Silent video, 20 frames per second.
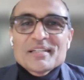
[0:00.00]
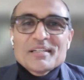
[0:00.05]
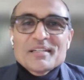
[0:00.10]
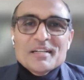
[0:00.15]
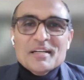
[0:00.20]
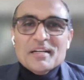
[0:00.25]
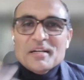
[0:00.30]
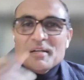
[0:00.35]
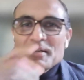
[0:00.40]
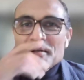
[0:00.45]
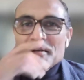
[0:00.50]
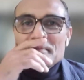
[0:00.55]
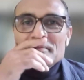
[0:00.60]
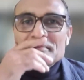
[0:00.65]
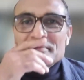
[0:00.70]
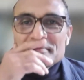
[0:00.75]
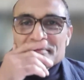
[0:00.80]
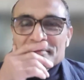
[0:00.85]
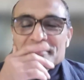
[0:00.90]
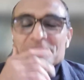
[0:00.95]
and
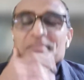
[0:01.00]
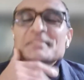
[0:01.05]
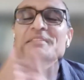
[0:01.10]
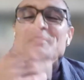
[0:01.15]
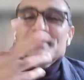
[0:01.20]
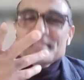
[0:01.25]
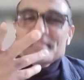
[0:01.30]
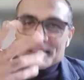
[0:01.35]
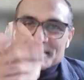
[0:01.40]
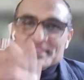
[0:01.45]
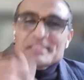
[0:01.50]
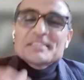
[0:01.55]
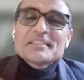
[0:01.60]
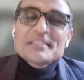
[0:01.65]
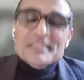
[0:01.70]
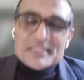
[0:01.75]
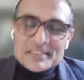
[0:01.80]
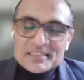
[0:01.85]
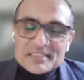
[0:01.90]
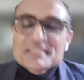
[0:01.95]
making informed
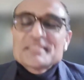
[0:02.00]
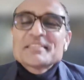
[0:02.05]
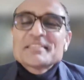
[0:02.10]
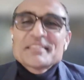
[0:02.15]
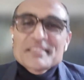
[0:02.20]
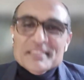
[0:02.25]
decisions.